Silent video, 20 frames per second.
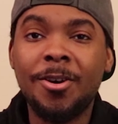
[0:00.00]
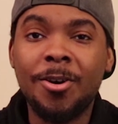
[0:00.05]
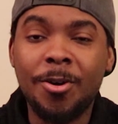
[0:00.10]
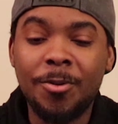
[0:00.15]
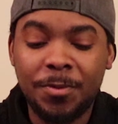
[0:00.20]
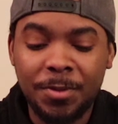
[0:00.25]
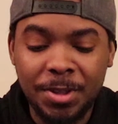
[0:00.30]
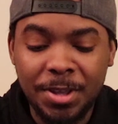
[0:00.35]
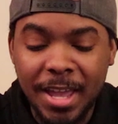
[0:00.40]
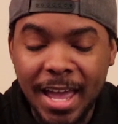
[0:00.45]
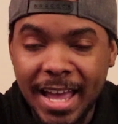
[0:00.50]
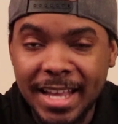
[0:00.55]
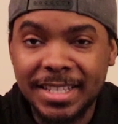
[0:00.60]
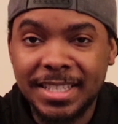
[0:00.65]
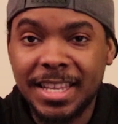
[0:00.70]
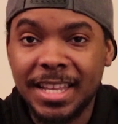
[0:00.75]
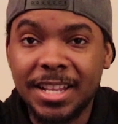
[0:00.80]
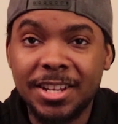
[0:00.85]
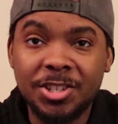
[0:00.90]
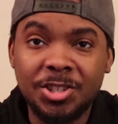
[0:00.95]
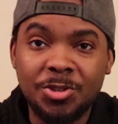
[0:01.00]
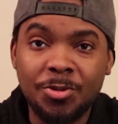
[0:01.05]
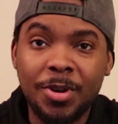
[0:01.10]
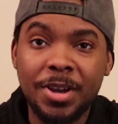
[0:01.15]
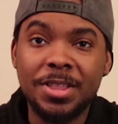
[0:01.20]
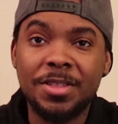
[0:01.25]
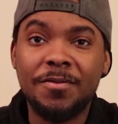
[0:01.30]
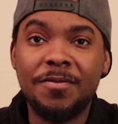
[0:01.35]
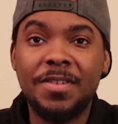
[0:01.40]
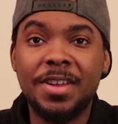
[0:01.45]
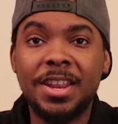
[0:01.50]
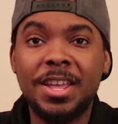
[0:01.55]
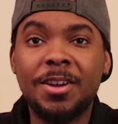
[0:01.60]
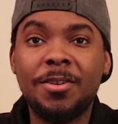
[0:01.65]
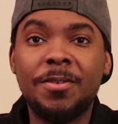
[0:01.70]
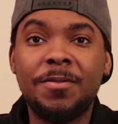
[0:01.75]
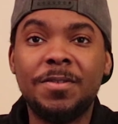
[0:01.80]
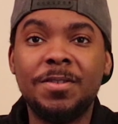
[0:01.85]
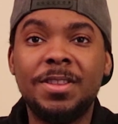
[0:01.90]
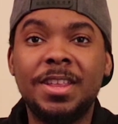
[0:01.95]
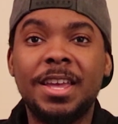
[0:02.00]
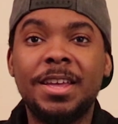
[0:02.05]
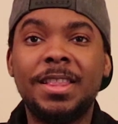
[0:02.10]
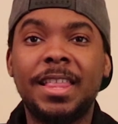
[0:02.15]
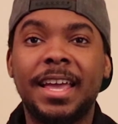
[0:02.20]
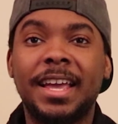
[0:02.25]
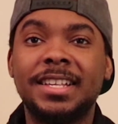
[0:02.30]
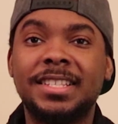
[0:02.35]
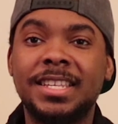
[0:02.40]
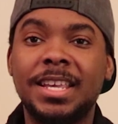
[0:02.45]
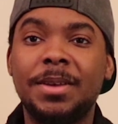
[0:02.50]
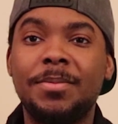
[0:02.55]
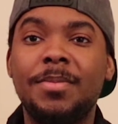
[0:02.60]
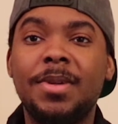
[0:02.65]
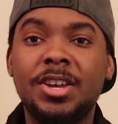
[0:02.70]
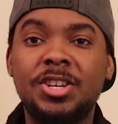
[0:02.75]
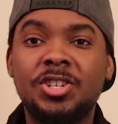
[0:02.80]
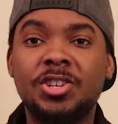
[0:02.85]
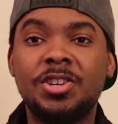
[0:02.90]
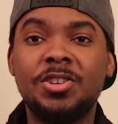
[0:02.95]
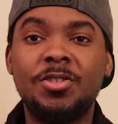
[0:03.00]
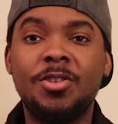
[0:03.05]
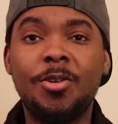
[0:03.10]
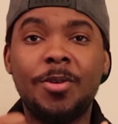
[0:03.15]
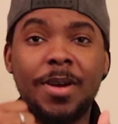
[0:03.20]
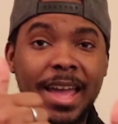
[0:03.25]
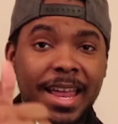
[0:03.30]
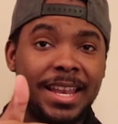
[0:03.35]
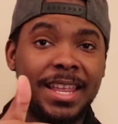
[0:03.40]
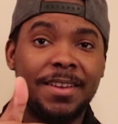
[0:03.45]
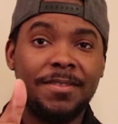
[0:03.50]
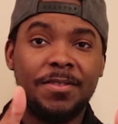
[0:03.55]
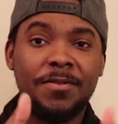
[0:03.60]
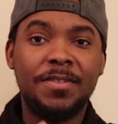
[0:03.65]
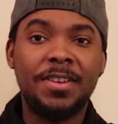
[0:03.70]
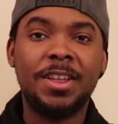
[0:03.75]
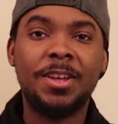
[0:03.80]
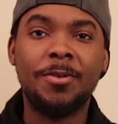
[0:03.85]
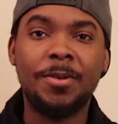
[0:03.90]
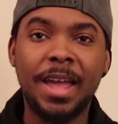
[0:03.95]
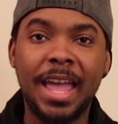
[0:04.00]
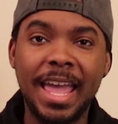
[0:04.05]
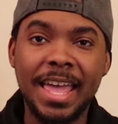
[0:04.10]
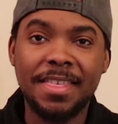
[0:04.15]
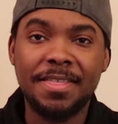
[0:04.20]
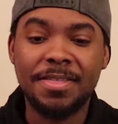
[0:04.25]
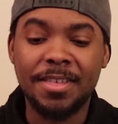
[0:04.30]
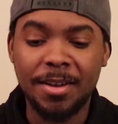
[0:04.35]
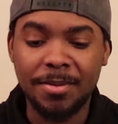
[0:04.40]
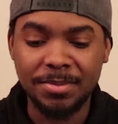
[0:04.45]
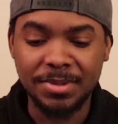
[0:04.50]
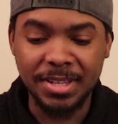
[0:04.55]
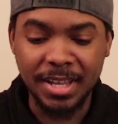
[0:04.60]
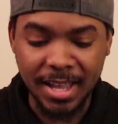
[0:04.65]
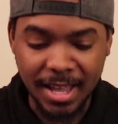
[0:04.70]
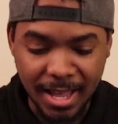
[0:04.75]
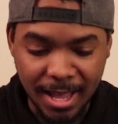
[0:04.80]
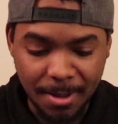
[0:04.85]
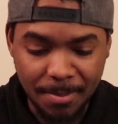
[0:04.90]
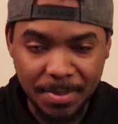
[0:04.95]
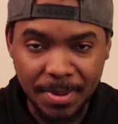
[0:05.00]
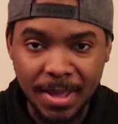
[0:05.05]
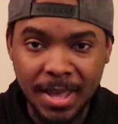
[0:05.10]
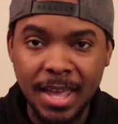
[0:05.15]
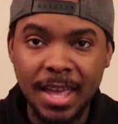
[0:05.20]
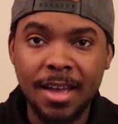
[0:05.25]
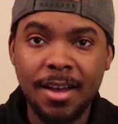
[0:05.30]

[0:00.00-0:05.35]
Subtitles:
Hopefully you guys did enjoy the video. If you did, like I said, make sure you go ahead and give the video a thumbs up.